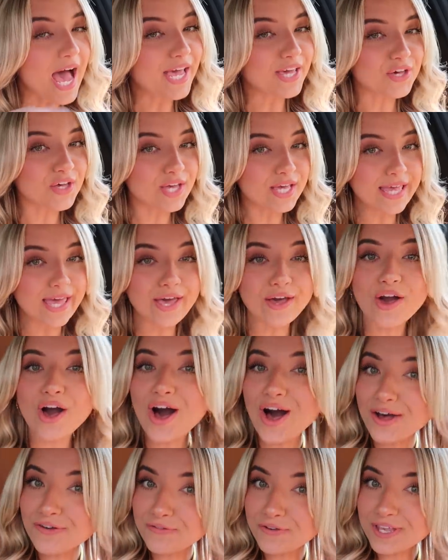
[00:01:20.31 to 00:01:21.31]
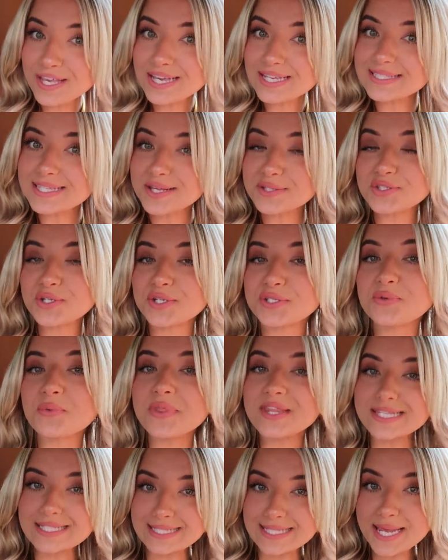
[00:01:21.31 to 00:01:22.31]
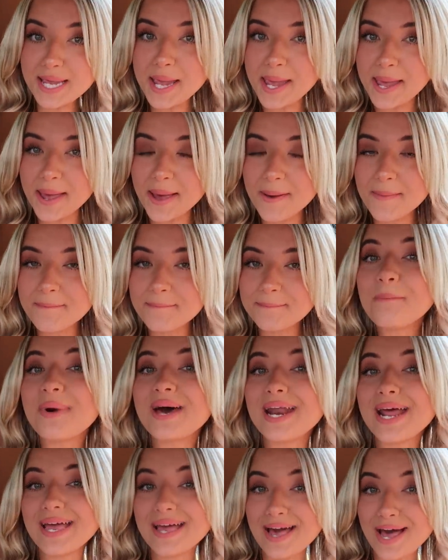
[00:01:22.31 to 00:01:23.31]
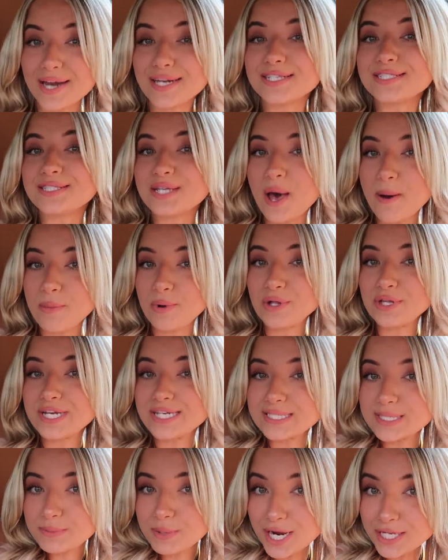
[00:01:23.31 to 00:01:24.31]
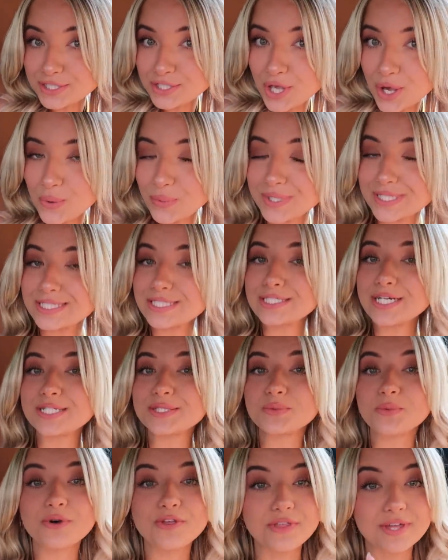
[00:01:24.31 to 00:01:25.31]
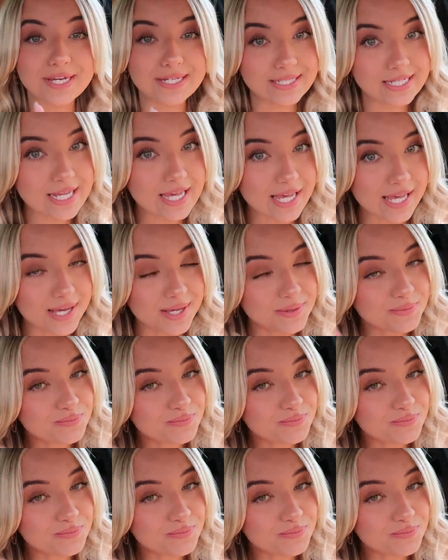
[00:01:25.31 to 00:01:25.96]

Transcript: I couldn't get coffee because that starts with a C, but I got a double espresso which starts with a D.